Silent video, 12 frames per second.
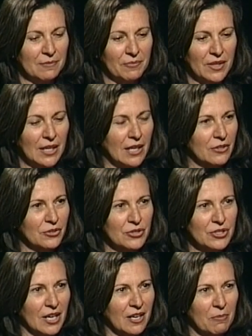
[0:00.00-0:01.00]
the elders
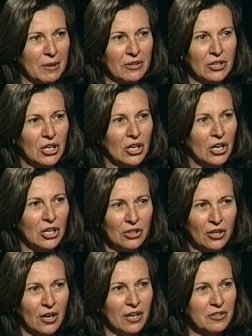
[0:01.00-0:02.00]
talk about a
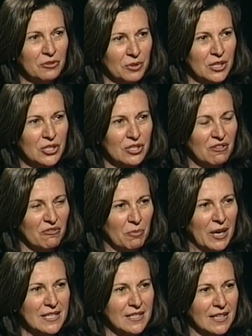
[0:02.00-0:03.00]
long tradition of
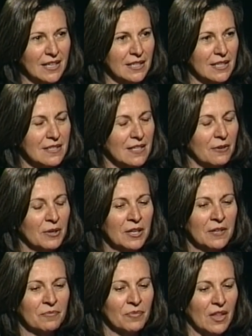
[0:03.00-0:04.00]
bison hunting. So
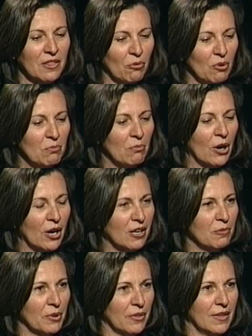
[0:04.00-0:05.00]
the
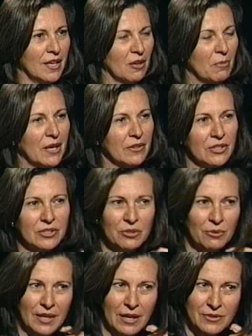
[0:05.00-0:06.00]
remarkable thing about the
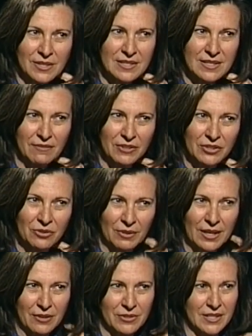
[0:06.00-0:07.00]

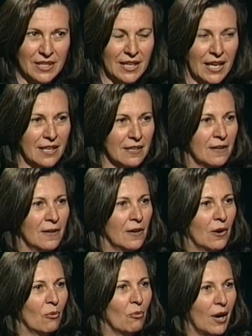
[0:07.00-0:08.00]
2007-2008
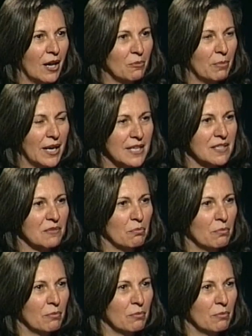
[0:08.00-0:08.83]
wild bison